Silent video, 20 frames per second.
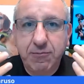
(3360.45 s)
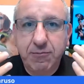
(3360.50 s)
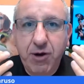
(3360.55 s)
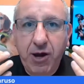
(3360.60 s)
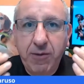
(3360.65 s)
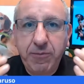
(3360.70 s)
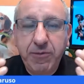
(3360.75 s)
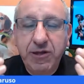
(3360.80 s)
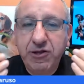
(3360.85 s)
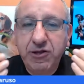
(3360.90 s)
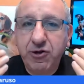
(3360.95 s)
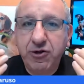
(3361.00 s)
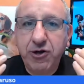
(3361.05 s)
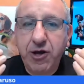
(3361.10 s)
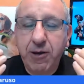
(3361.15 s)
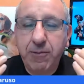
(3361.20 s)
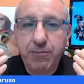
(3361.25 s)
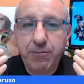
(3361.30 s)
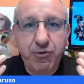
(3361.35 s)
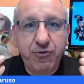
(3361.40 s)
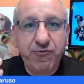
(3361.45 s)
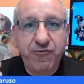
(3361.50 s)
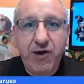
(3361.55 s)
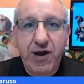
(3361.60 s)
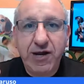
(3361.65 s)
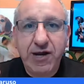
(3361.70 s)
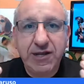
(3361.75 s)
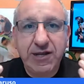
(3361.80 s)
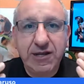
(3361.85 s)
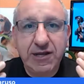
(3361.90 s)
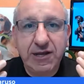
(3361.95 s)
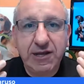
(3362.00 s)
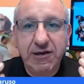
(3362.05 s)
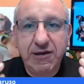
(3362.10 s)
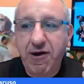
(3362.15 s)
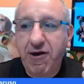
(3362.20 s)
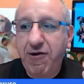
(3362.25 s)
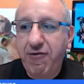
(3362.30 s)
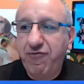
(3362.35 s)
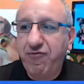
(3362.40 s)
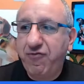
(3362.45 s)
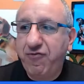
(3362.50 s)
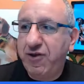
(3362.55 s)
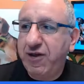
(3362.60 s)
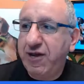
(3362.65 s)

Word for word: probably you're not providing enough